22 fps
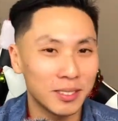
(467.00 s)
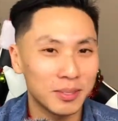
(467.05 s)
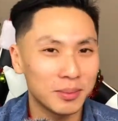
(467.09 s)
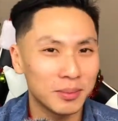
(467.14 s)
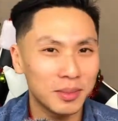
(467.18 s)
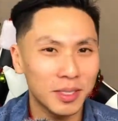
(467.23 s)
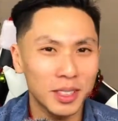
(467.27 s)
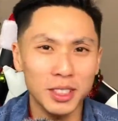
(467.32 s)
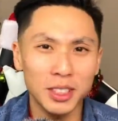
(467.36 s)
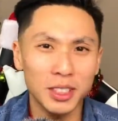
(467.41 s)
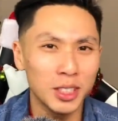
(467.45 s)

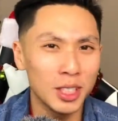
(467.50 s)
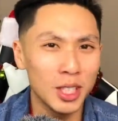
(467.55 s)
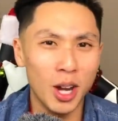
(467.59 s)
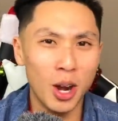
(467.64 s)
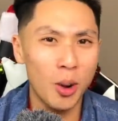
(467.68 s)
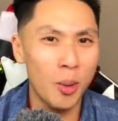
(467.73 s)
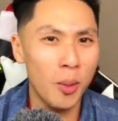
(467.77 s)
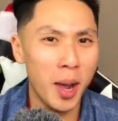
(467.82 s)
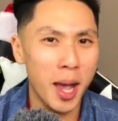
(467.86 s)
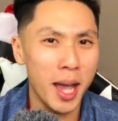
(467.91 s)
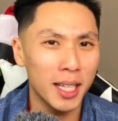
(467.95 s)
There's
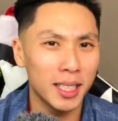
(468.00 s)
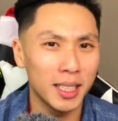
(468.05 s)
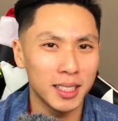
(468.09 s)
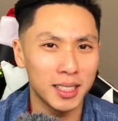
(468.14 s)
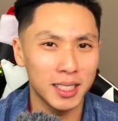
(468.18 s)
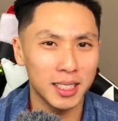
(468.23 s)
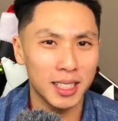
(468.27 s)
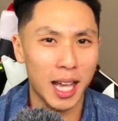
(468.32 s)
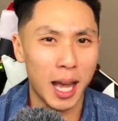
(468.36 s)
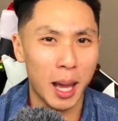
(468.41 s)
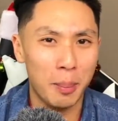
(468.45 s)
no way this
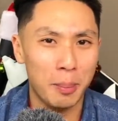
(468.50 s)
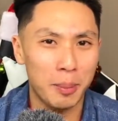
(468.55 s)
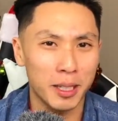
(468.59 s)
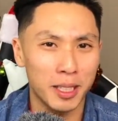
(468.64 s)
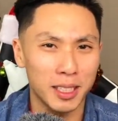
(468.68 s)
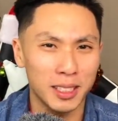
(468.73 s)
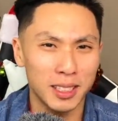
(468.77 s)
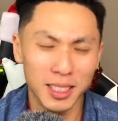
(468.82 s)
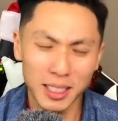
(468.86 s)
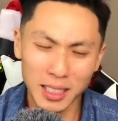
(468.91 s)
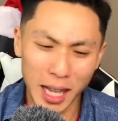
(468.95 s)
is happening.
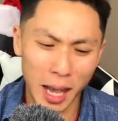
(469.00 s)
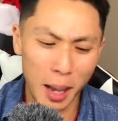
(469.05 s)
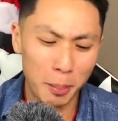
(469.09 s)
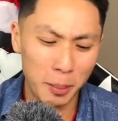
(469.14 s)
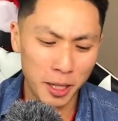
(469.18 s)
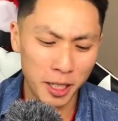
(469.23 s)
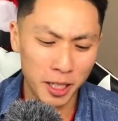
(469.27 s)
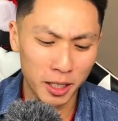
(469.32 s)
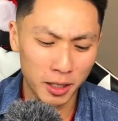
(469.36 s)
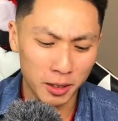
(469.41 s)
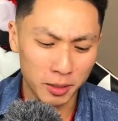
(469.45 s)
Is this happening?